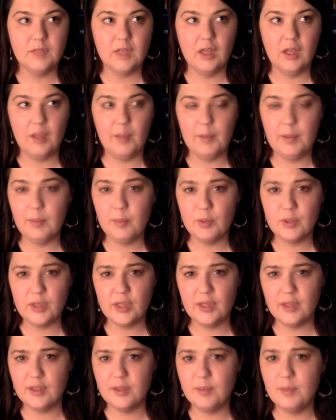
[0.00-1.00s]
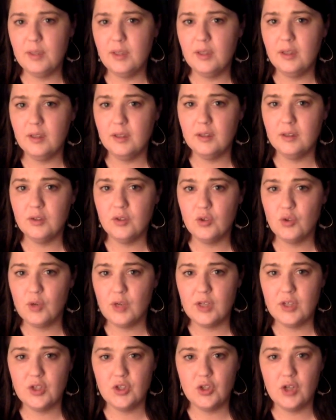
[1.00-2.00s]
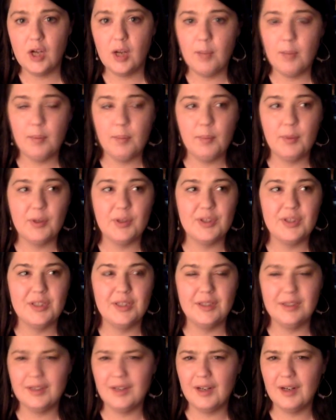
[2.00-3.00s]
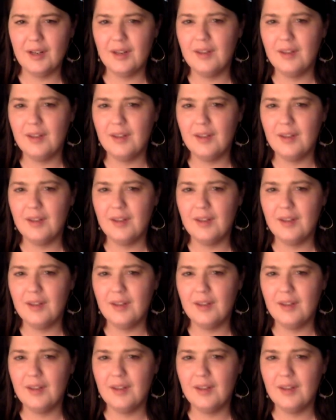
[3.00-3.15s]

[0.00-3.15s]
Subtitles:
let me pretend to be a dress shop person kind of